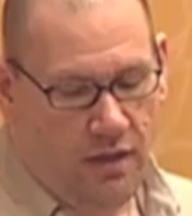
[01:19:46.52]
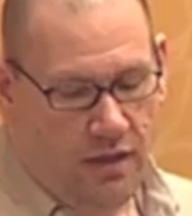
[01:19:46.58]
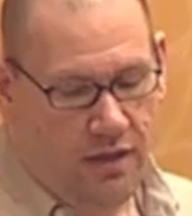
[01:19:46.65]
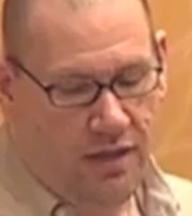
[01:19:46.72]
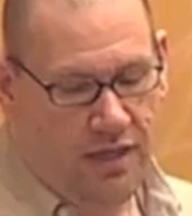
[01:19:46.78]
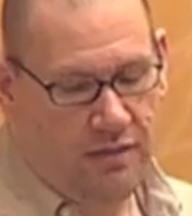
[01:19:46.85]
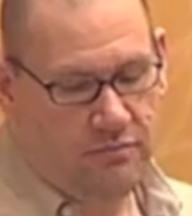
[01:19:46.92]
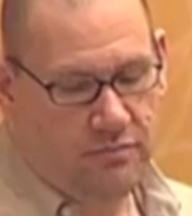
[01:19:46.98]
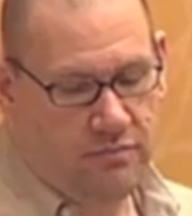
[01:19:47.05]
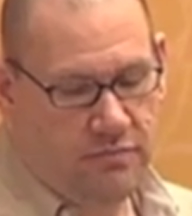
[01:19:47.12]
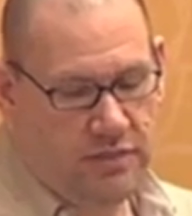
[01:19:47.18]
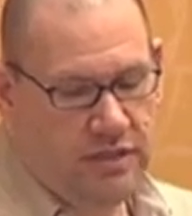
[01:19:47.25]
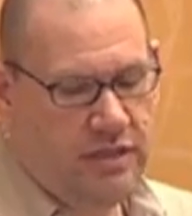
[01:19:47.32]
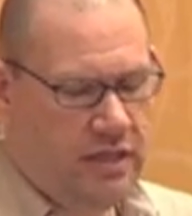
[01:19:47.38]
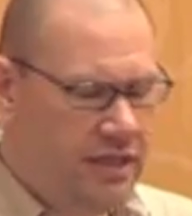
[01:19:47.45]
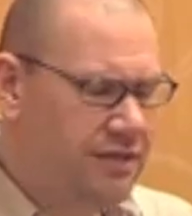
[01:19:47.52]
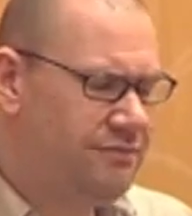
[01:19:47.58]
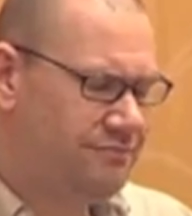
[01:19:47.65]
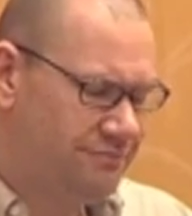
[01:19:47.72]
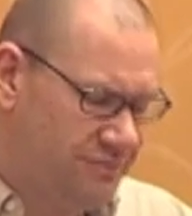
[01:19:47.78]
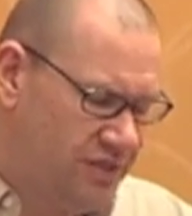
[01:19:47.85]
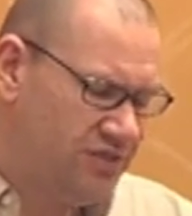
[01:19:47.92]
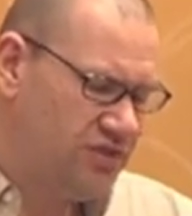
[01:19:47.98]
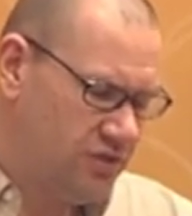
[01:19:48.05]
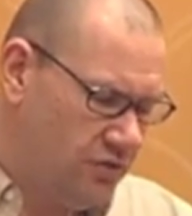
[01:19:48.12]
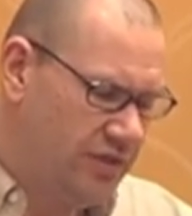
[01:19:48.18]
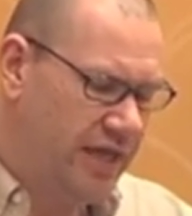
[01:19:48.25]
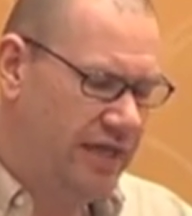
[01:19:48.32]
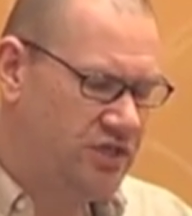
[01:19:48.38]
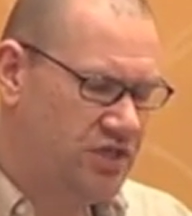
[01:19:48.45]
um, but it does an
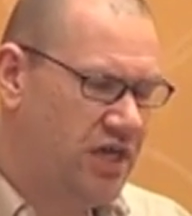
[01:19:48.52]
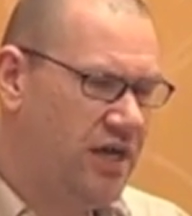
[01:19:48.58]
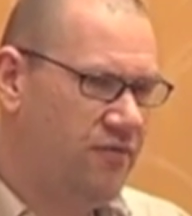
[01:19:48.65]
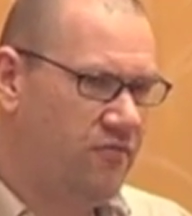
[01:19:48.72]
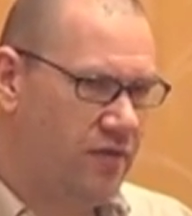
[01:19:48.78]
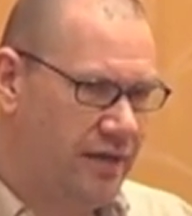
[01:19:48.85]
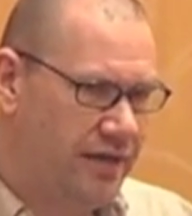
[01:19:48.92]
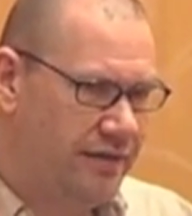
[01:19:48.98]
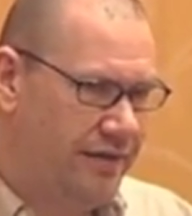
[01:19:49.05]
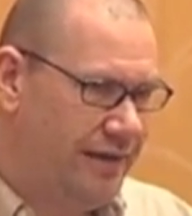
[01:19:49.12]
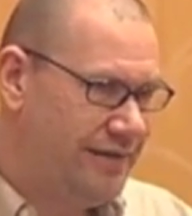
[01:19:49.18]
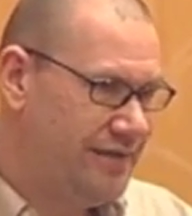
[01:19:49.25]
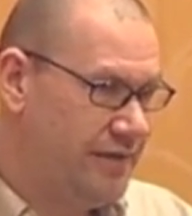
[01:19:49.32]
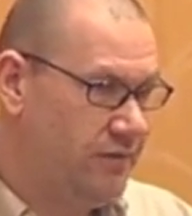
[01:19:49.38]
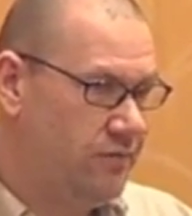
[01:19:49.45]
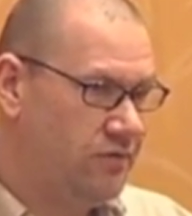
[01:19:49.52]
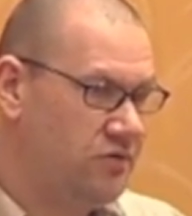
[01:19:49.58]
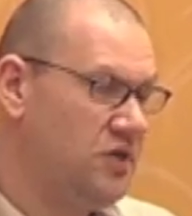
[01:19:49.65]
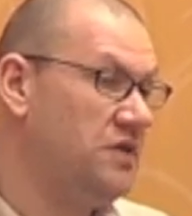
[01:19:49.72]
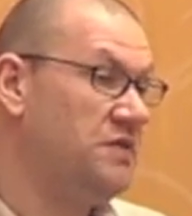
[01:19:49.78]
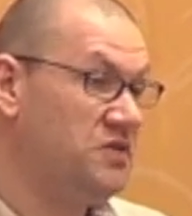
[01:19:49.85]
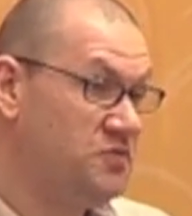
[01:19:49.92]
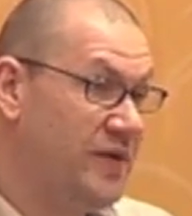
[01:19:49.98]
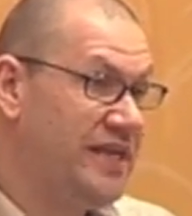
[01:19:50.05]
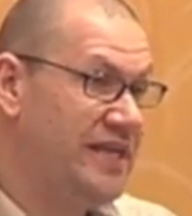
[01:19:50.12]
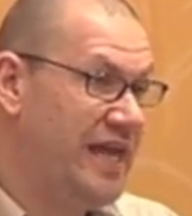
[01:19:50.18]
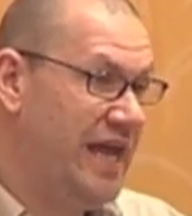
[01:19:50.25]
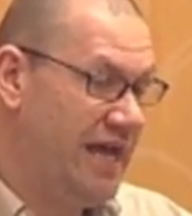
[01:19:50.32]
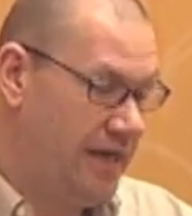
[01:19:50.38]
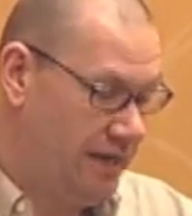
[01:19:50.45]
okay job for I get an idea. Uh, it's my
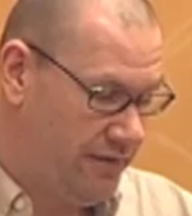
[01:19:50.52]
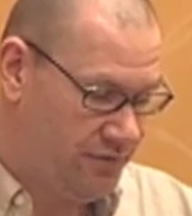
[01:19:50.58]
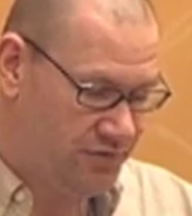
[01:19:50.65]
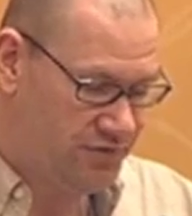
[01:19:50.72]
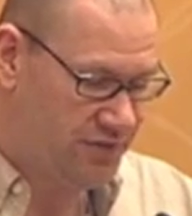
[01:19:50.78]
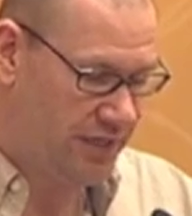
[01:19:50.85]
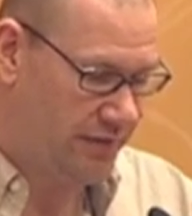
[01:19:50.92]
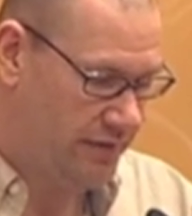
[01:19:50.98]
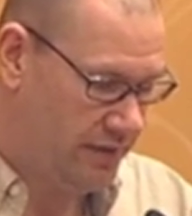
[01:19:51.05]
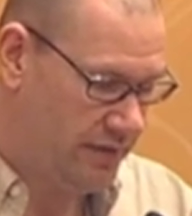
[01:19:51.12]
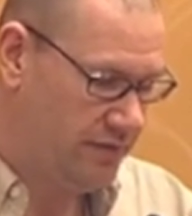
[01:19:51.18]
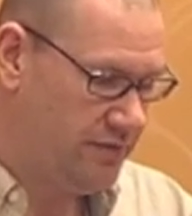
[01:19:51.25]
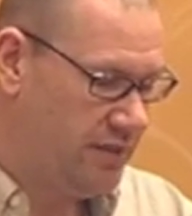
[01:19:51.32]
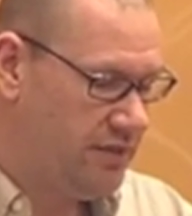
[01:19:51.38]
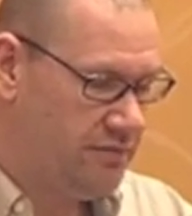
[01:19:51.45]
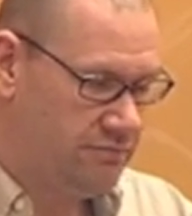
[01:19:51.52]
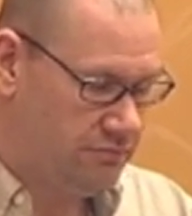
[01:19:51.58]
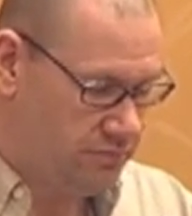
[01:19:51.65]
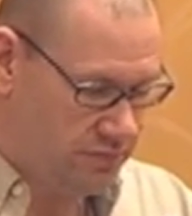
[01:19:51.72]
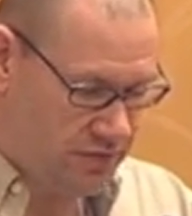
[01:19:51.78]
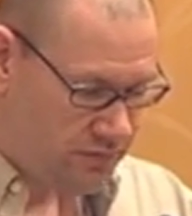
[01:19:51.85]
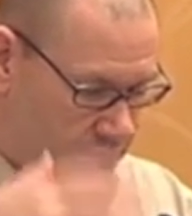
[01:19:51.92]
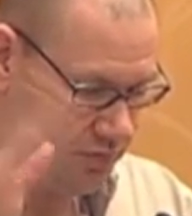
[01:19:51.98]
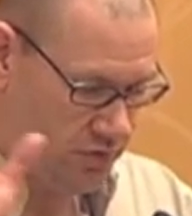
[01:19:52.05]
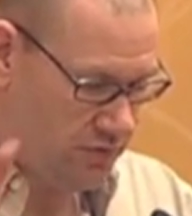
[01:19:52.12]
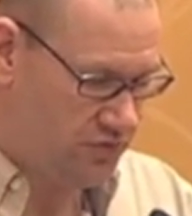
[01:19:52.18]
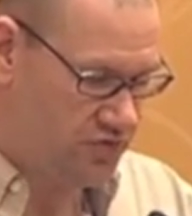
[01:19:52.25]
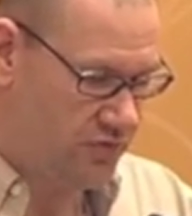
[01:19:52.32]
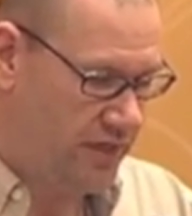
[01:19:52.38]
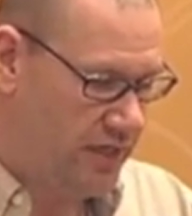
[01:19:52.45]
dad. I understand. he
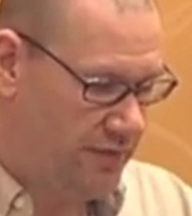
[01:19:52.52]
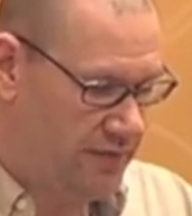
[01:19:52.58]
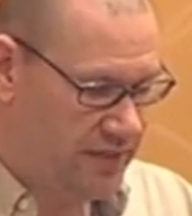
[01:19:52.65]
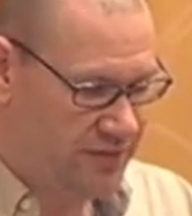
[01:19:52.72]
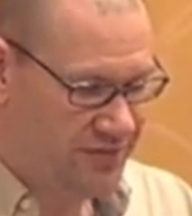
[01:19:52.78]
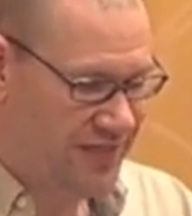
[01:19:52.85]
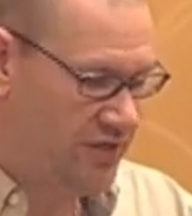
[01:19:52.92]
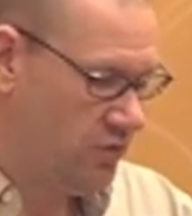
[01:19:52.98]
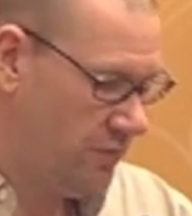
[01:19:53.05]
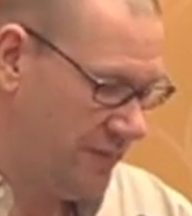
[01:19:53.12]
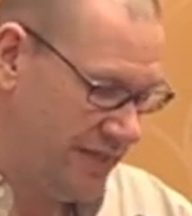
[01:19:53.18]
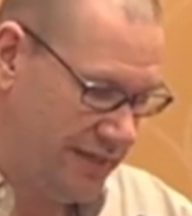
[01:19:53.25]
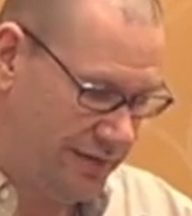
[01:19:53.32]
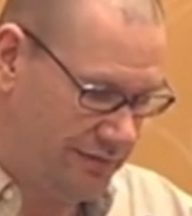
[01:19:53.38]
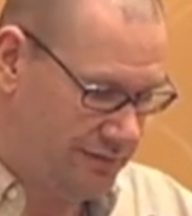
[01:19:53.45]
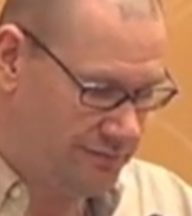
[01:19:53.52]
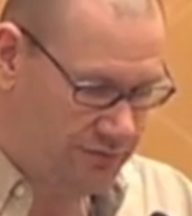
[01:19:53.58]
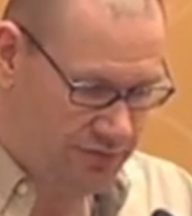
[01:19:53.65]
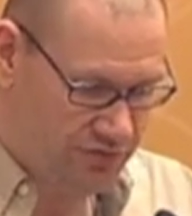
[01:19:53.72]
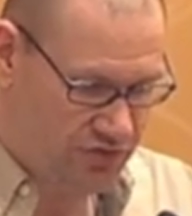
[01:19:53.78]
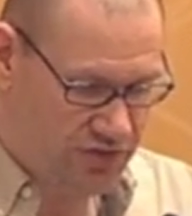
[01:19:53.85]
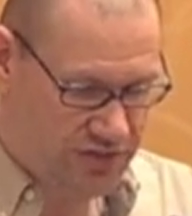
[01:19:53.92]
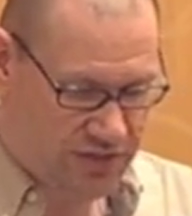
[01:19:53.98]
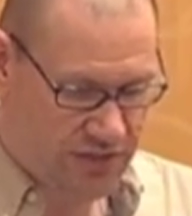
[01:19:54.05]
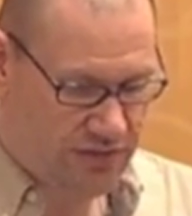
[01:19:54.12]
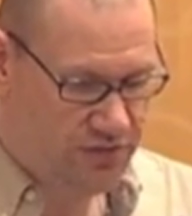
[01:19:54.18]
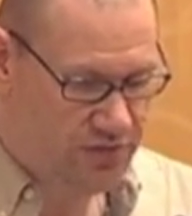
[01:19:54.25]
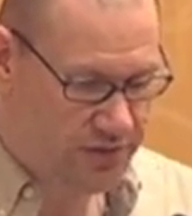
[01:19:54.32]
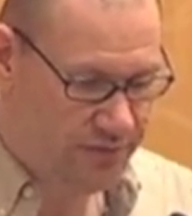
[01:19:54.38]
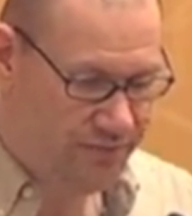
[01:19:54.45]
blurs around because I know what my dad usually
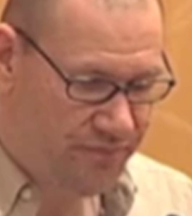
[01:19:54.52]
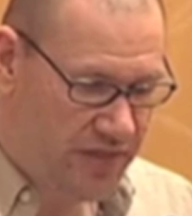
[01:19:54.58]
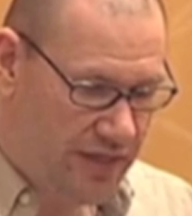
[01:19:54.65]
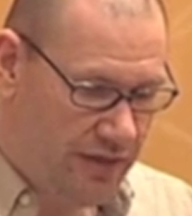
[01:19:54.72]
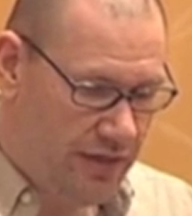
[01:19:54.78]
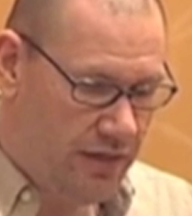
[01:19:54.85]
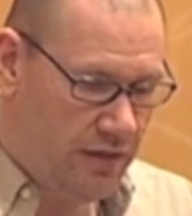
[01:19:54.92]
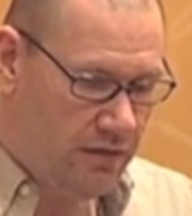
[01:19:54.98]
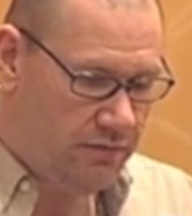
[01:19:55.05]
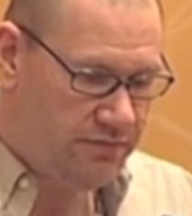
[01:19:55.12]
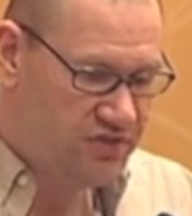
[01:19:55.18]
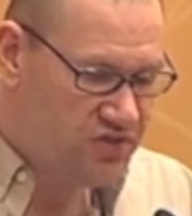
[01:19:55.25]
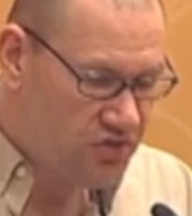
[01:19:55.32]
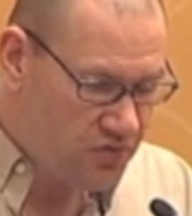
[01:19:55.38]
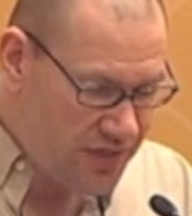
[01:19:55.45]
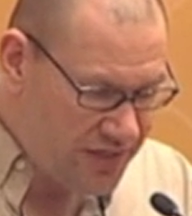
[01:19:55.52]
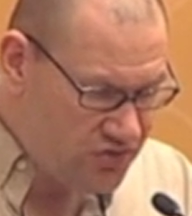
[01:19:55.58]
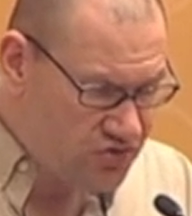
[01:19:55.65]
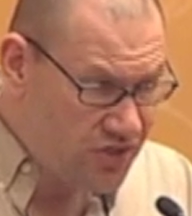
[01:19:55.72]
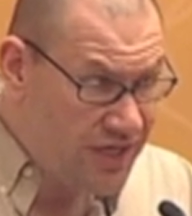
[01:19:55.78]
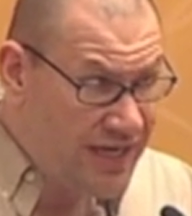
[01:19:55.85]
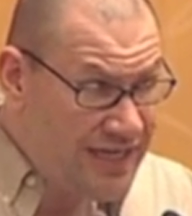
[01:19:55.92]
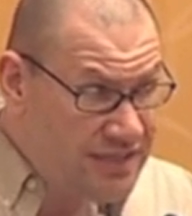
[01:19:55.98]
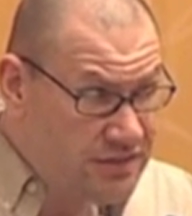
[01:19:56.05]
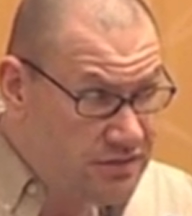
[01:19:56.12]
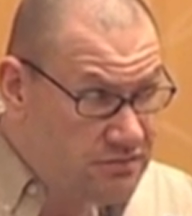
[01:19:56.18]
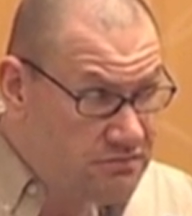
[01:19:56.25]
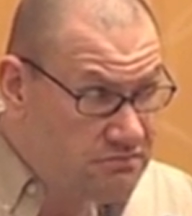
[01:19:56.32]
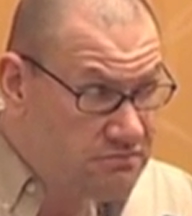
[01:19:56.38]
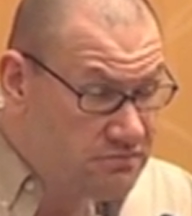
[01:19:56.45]
says. So, so it tries
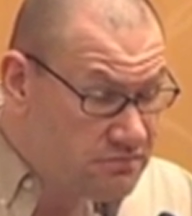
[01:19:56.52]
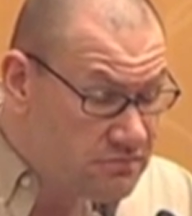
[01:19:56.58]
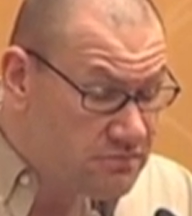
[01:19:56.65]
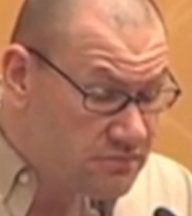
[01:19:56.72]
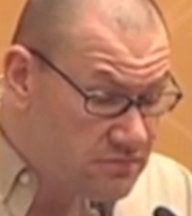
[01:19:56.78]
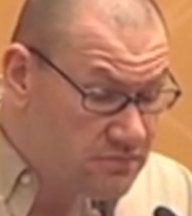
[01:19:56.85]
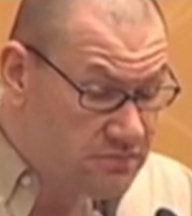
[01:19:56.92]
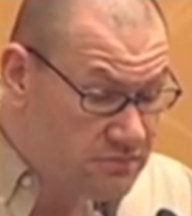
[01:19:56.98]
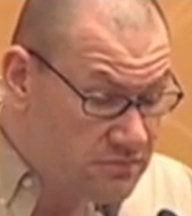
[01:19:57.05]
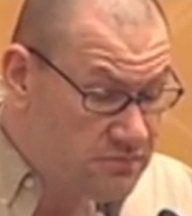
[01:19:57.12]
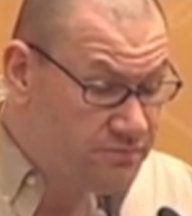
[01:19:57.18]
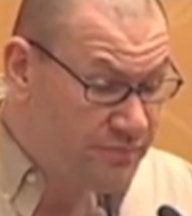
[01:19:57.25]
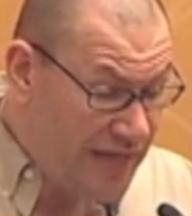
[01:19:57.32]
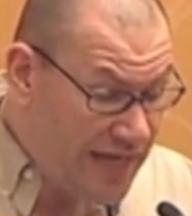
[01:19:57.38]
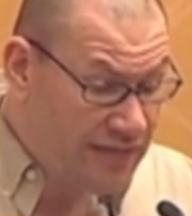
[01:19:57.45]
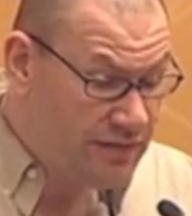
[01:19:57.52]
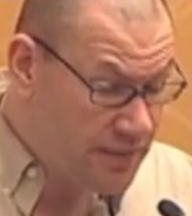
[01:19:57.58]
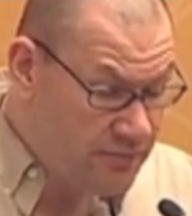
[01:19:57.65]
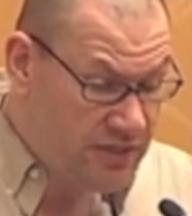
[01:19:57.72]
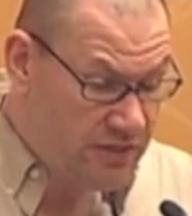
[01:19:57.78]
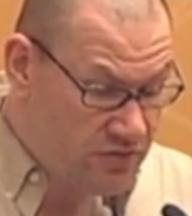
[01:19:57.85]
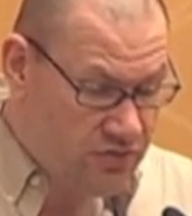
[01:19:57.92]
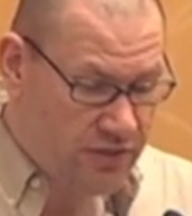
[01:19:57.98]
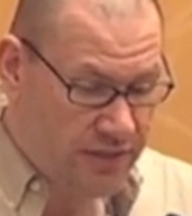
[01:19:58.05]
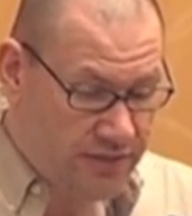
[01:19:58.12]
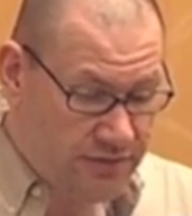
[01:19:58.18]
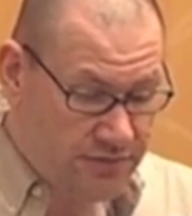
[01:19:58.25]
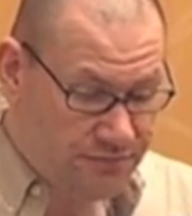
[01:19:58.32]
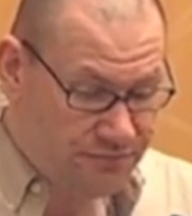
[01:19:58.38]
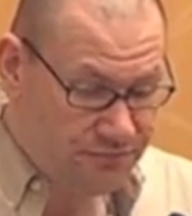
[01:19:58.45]
badly, but it
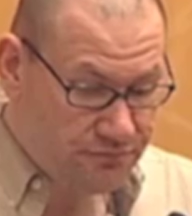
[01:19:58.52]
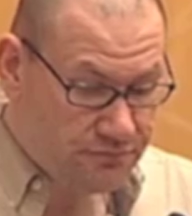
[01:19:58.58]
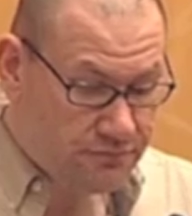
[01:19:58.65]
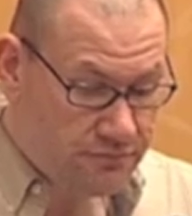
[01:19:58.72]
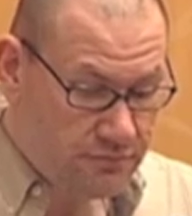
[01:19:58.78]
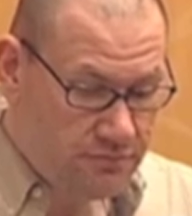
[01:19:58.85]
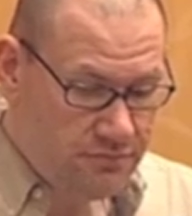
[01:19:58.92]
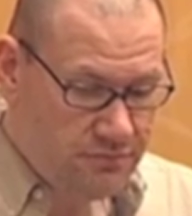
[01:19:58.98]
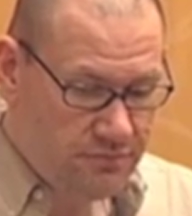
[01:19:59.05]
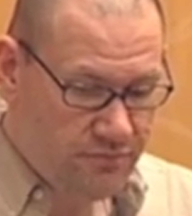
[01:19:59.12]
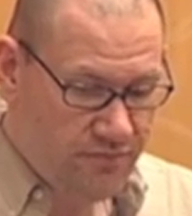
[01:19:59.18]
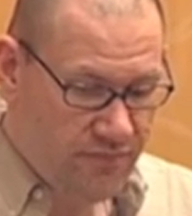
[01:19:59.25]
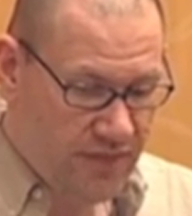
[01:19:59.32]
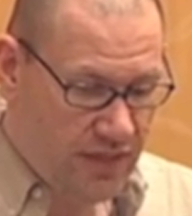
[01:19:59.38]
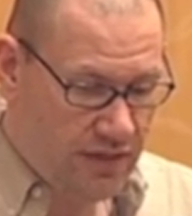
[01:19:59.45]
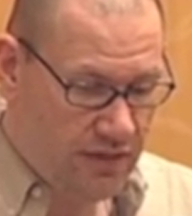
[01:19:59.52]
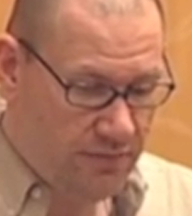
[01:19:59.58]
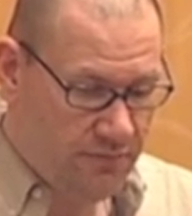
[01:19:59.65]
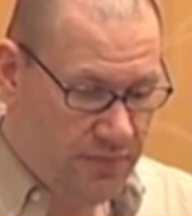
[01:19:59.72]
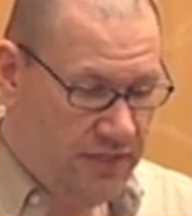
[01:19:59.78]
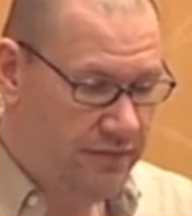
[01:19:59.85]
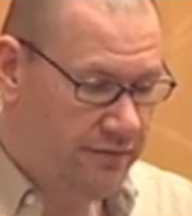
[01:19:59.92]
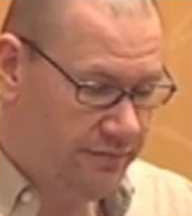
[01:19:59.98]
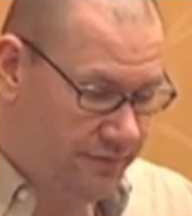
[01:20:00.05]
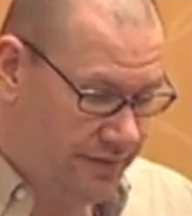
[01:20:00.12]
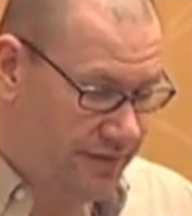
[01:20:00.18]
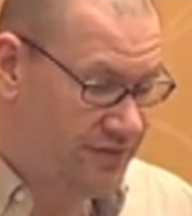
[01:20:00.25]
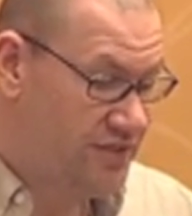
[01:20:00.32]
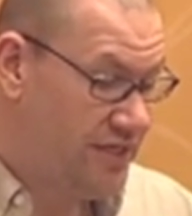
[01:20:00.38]
tries. But like I